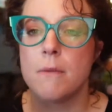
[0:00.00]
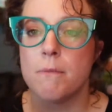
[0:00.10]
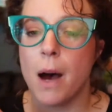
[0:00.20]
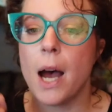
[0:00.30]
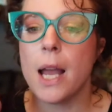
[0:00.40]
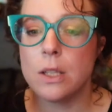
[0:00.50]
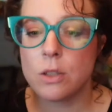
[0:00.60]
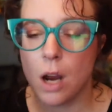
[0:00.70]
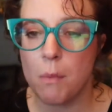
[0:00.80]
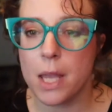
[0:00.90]
my
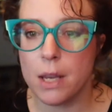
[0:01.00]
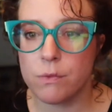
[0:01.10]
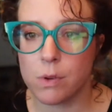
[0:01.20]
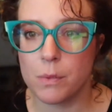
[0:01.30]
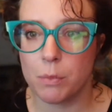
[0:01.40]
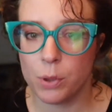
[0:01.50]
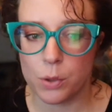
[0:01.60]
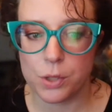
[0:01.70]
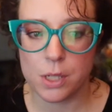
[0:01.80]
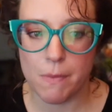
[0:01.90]
trauma informed
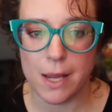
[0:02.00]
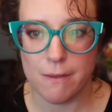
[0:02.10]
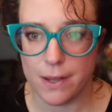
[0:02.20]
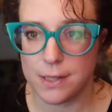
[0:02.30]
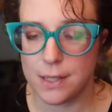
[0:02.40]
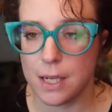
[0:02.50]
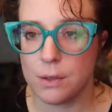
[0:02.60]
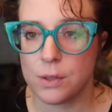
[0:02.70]
approach to manifesting.